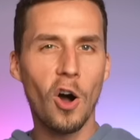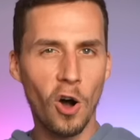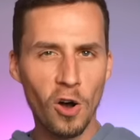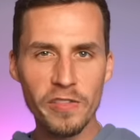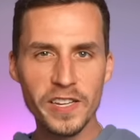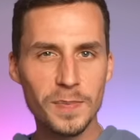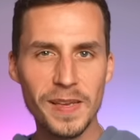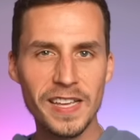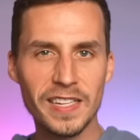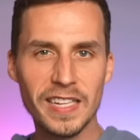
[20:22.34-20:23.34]
All this
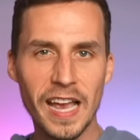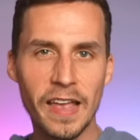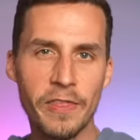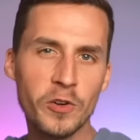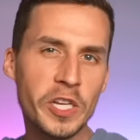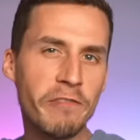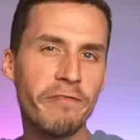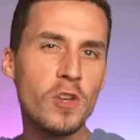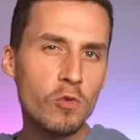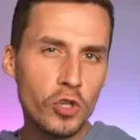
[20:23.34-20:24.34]
being said, there's a
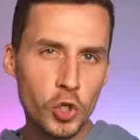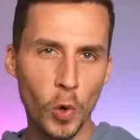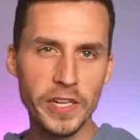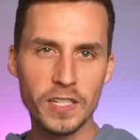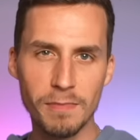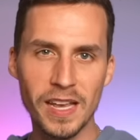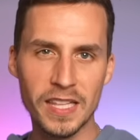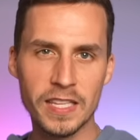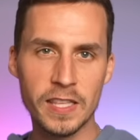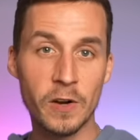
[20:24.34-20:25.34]
few choice
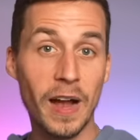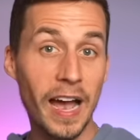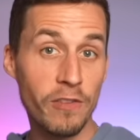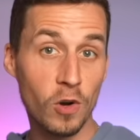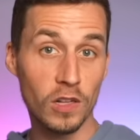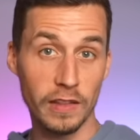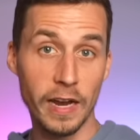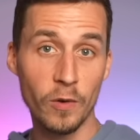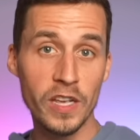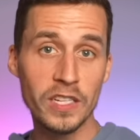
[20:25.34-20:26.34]
myths that are either
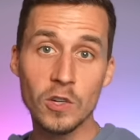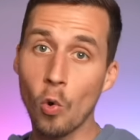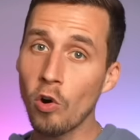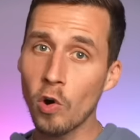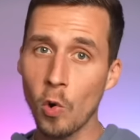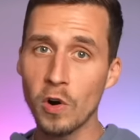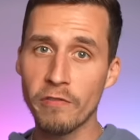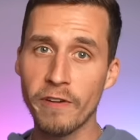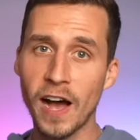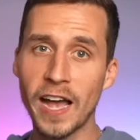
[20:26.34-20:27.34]
hilarious or
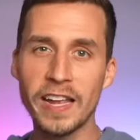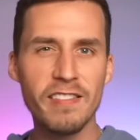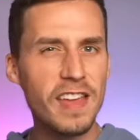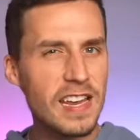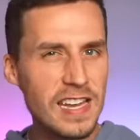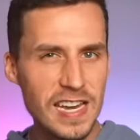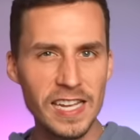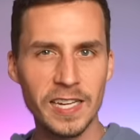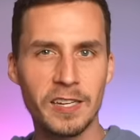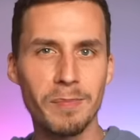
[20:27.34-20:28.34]
horrifying that
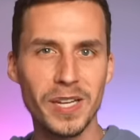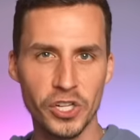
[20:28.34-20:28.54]
need to be